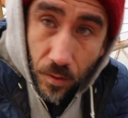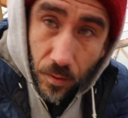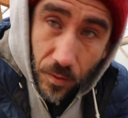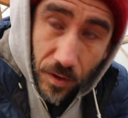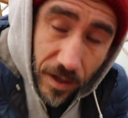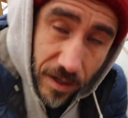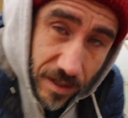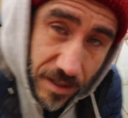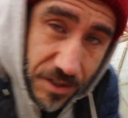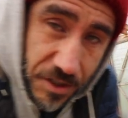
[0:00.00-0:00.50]

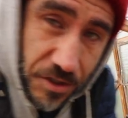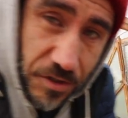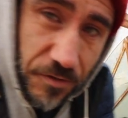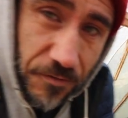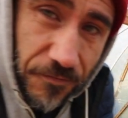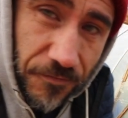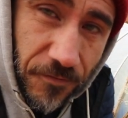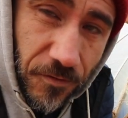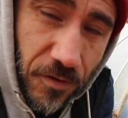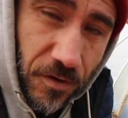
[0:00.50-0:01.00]
We're going to
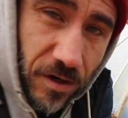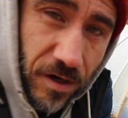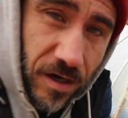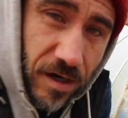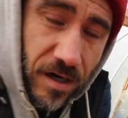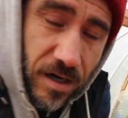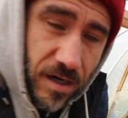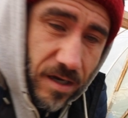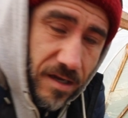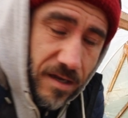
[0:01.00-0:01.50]
shoot
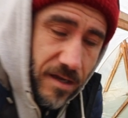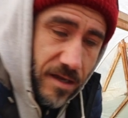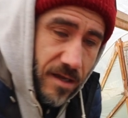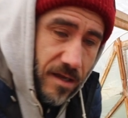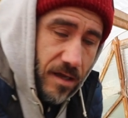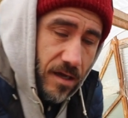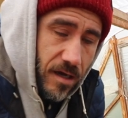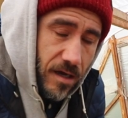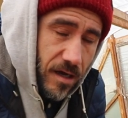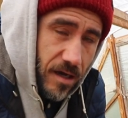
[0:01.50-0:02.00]
for
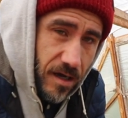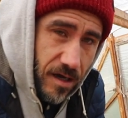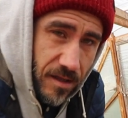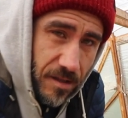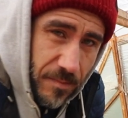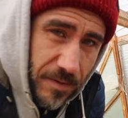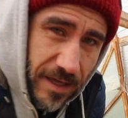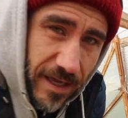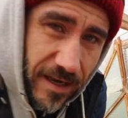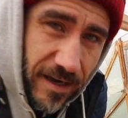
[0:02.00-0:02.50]
uh,
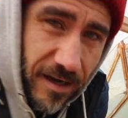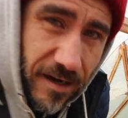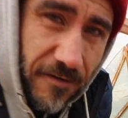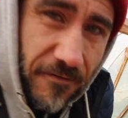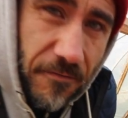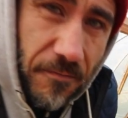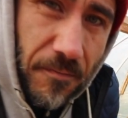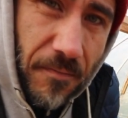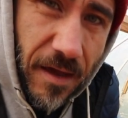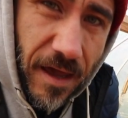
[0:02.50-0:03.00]
the beginning
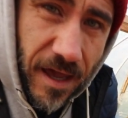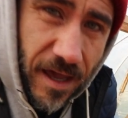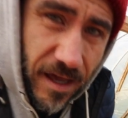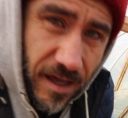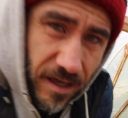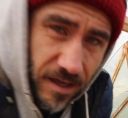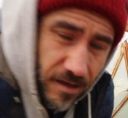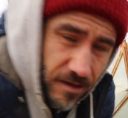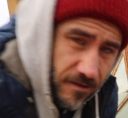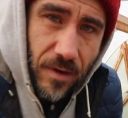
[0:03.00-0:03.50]
of
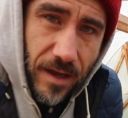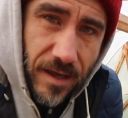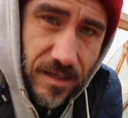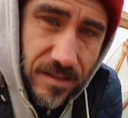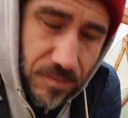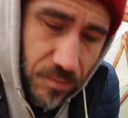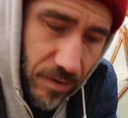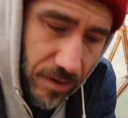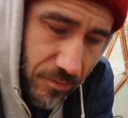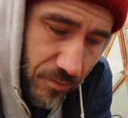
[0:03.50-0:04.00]
May
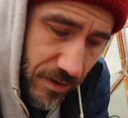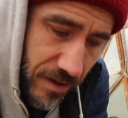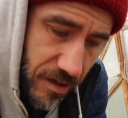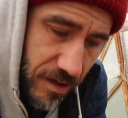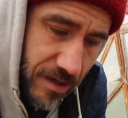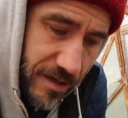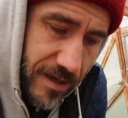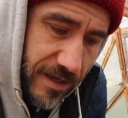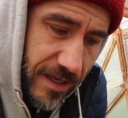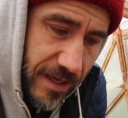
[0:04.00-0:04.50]
is when we're
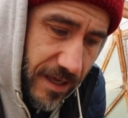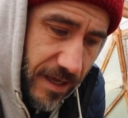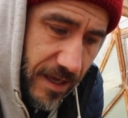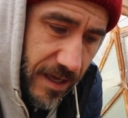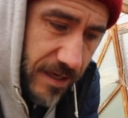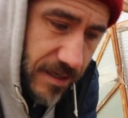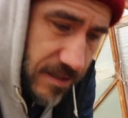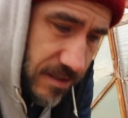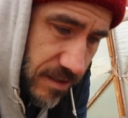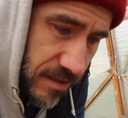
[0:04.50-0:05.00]
going to
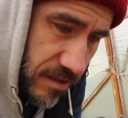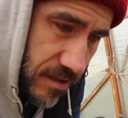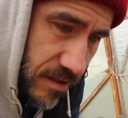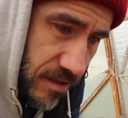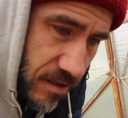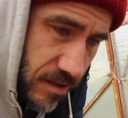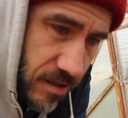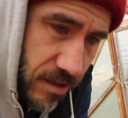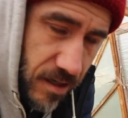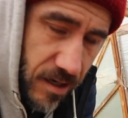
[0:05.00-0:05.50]
get
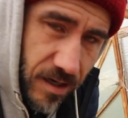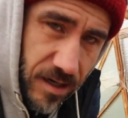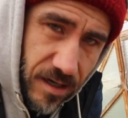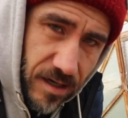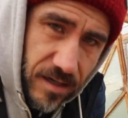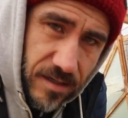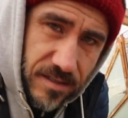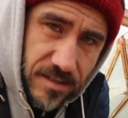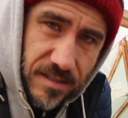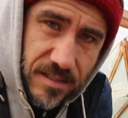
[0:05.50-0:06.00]

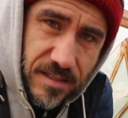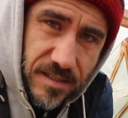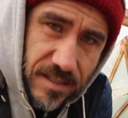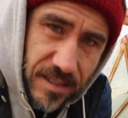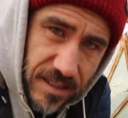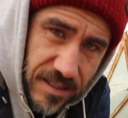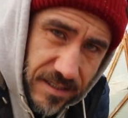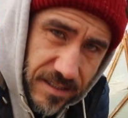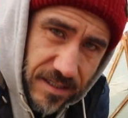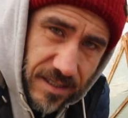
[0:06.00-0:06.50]
uh,
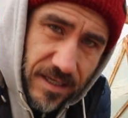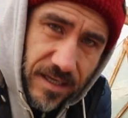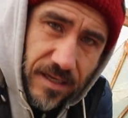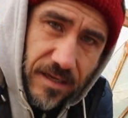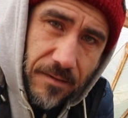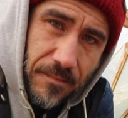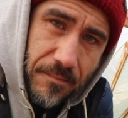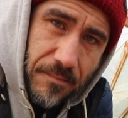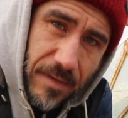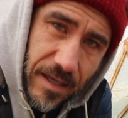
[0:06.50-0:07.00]

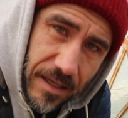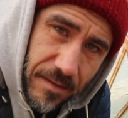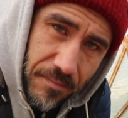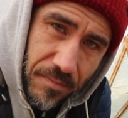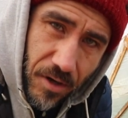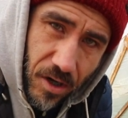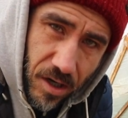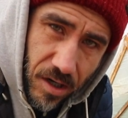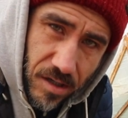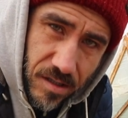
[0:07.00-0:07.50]
sixty meat
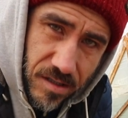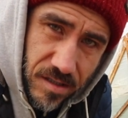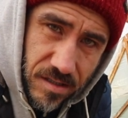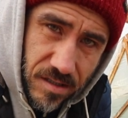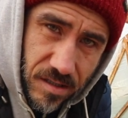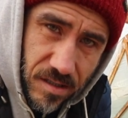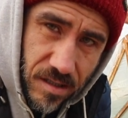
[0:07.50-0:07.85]
birds.